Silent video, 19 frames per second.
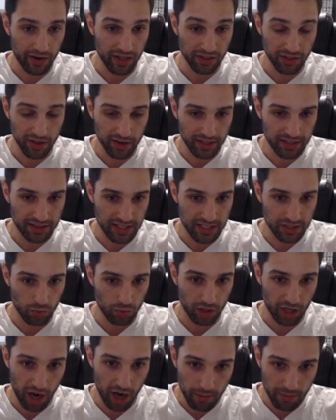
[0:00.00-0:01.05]
and look at this we're
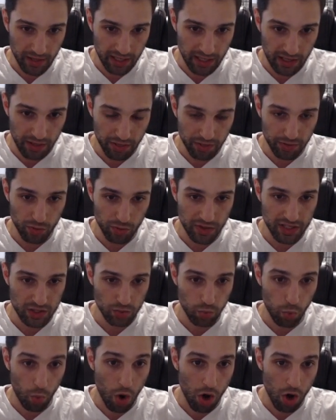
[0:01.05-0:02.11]
coming in through these
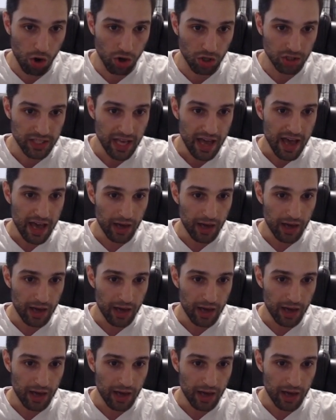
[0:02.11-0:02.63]
walls